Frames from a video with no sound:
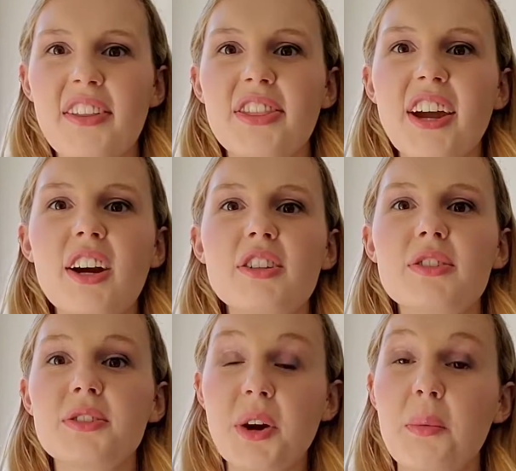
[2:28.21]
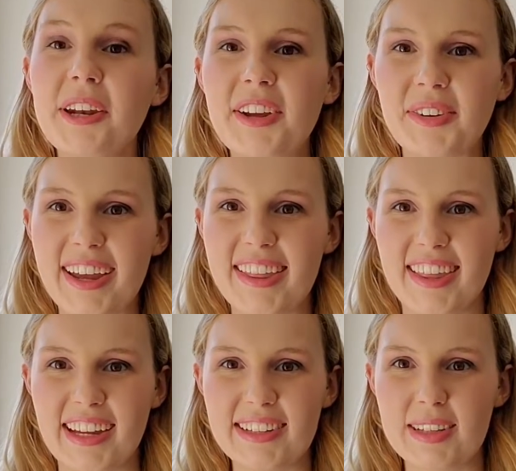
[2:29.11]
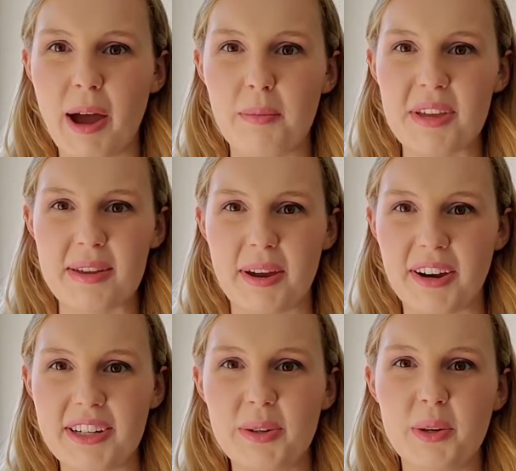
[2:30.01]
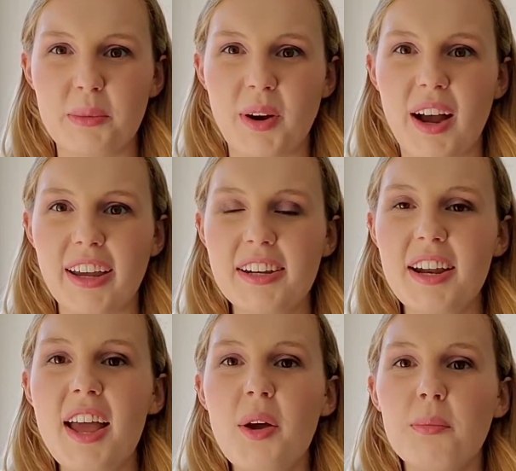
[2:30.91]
There are so many great things about being married to a Moroccan,